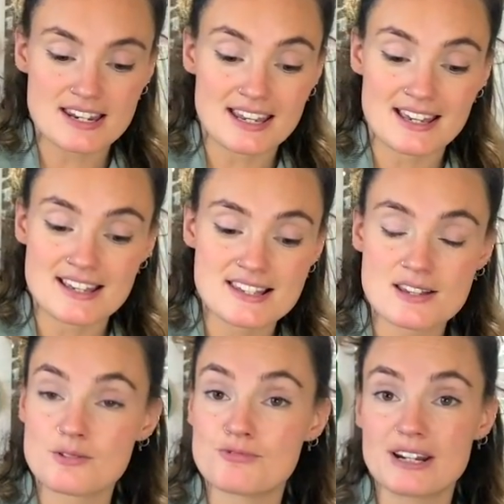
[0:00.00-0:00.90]
it is
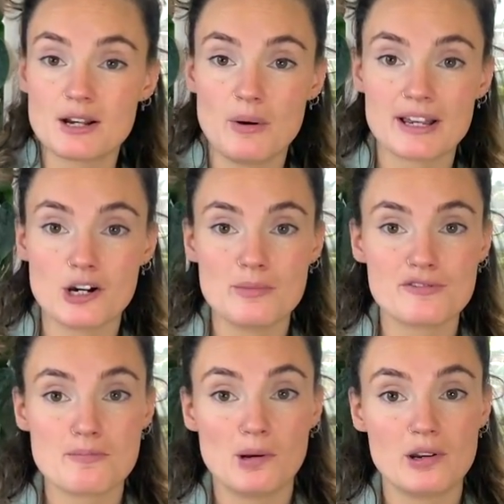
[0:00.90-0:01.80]
really quite common
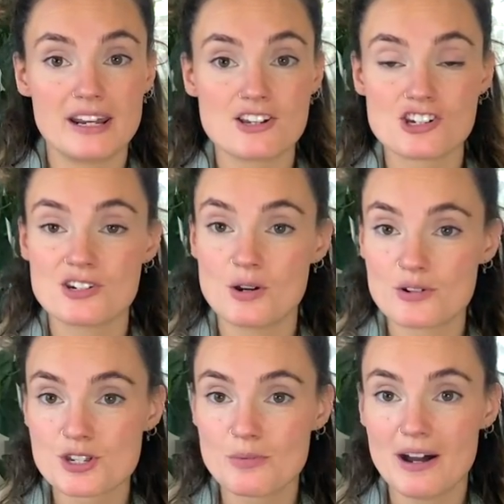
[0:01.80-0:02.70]
for pollination not
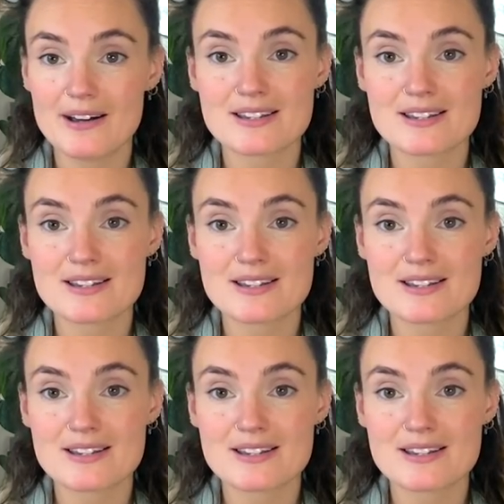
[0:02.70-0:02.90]
to work.